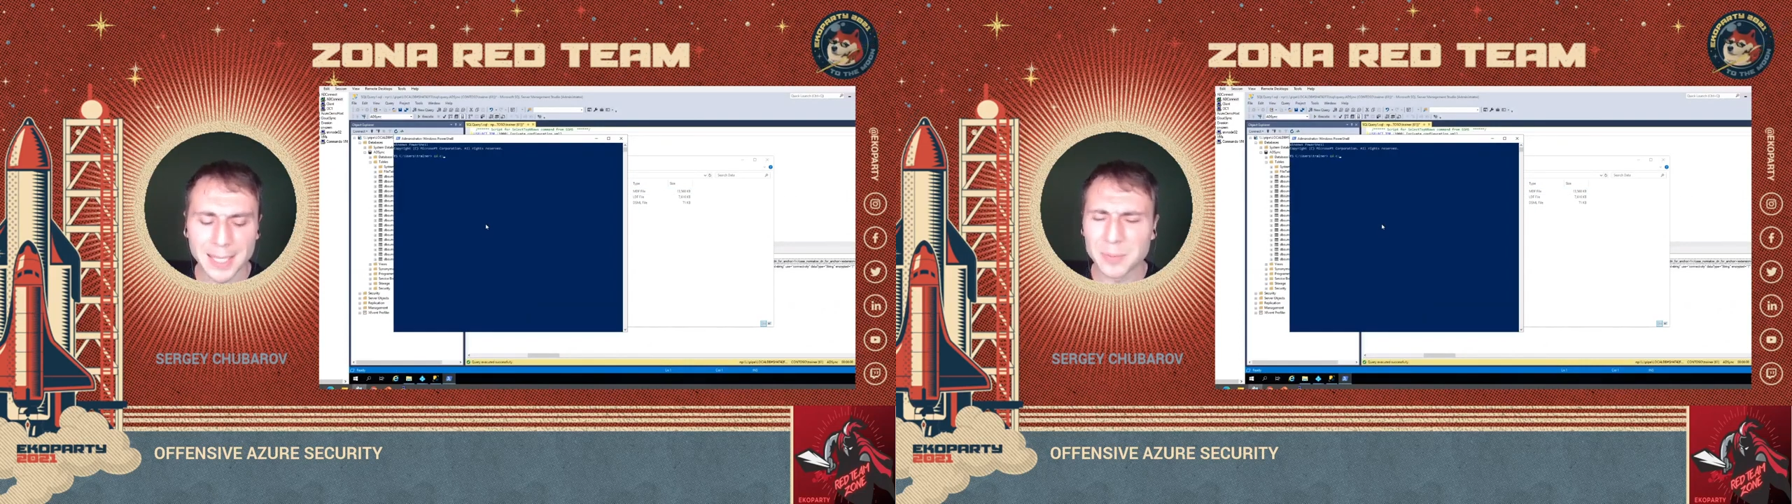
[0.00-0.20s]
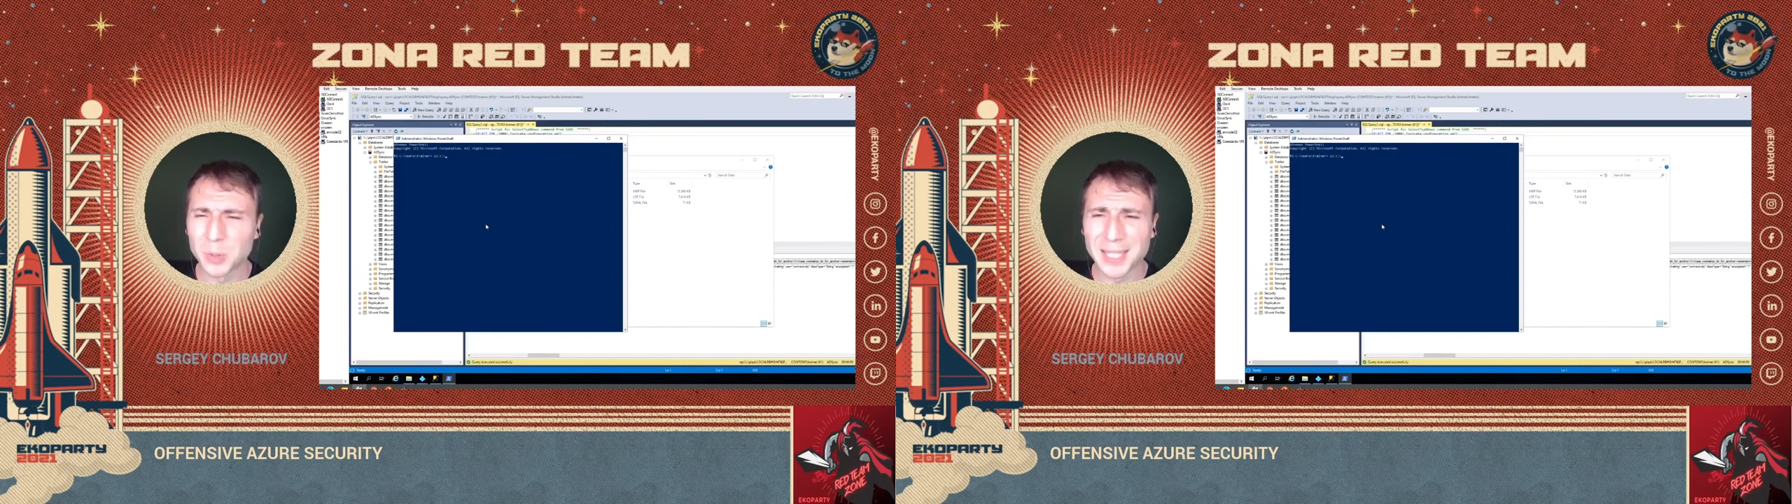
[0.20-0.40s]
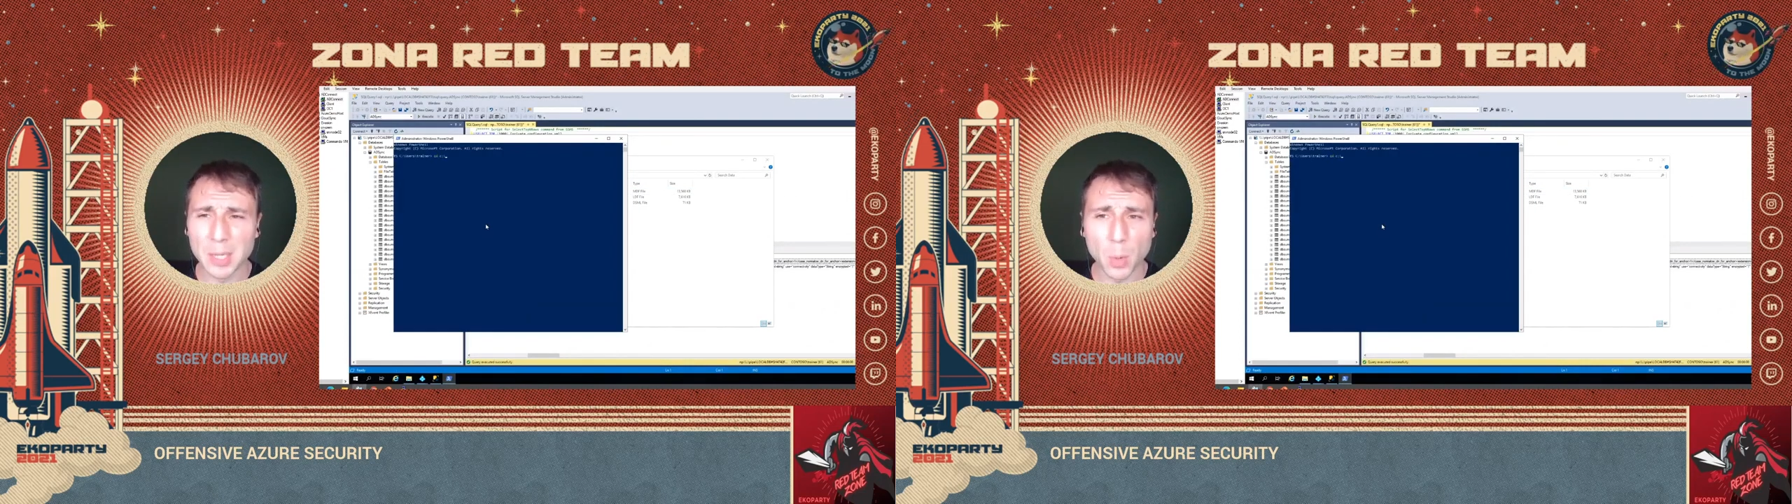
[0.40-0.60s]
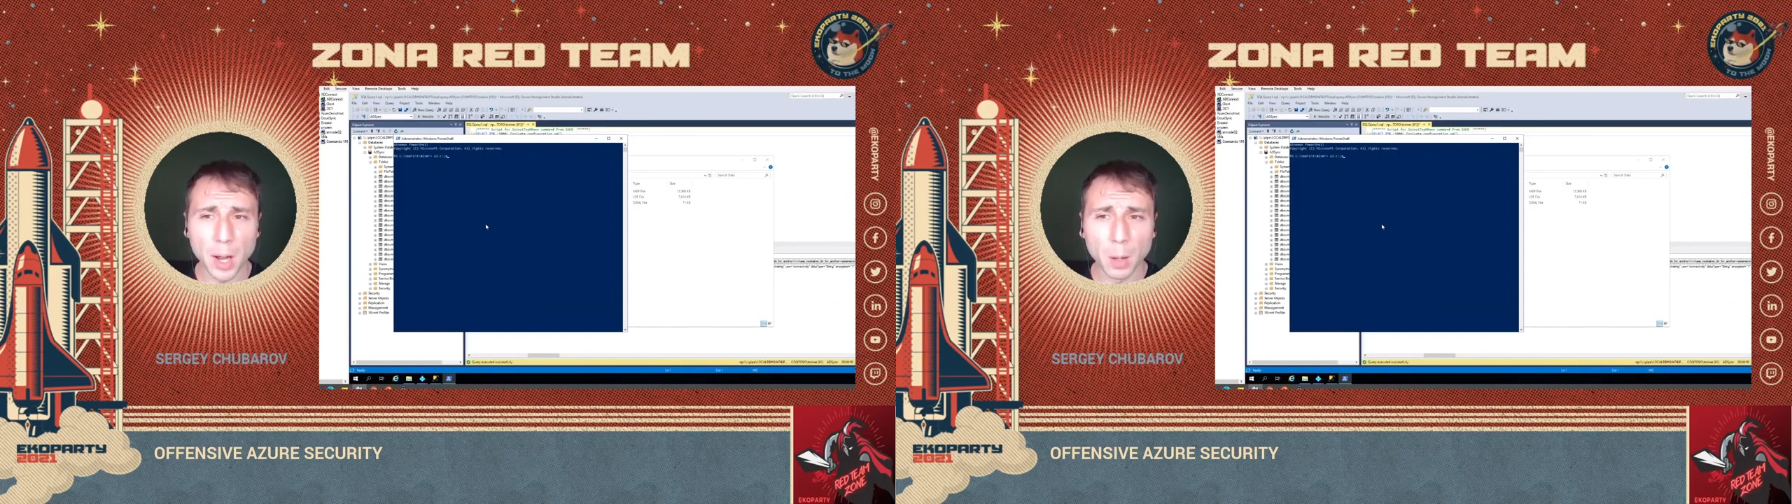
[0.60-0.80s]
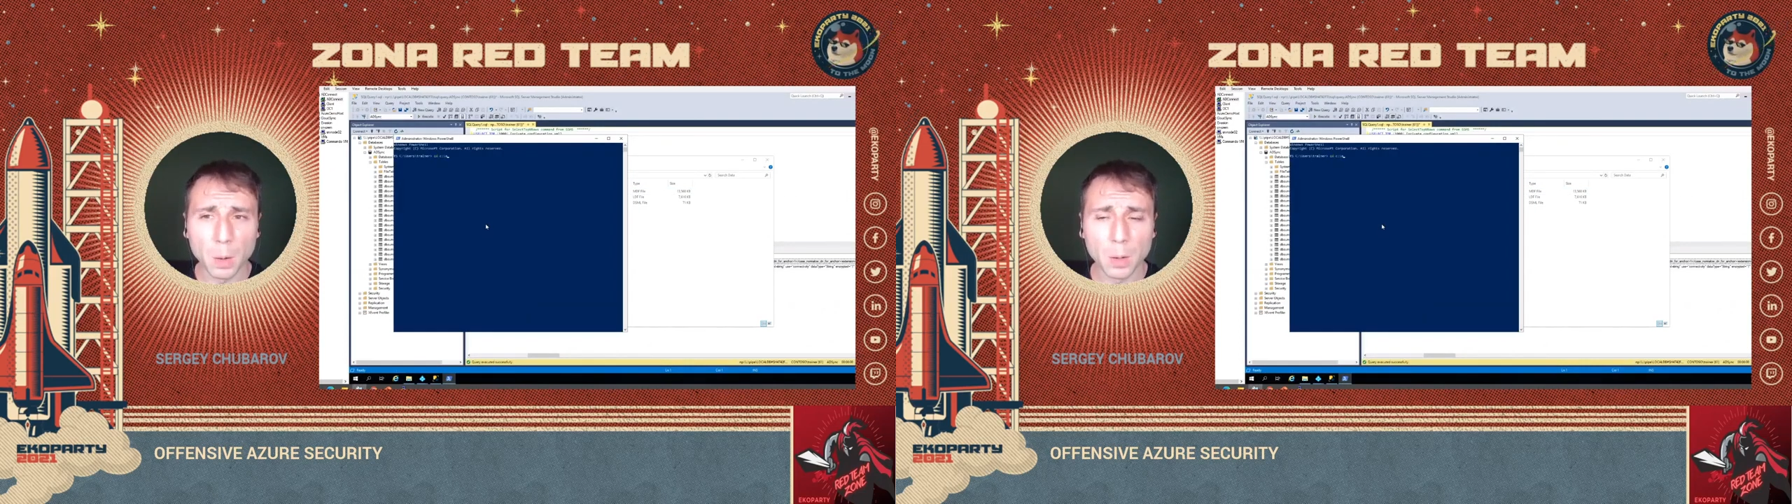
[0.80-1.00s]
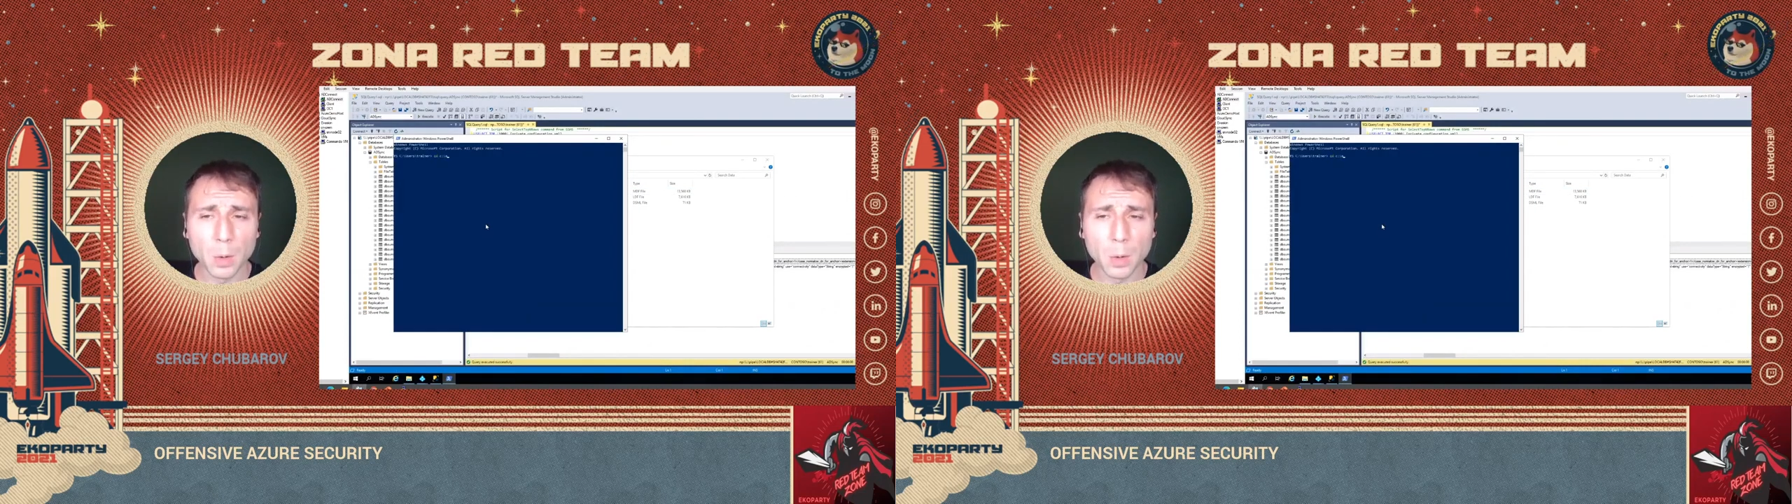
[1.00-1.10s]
that will take a while.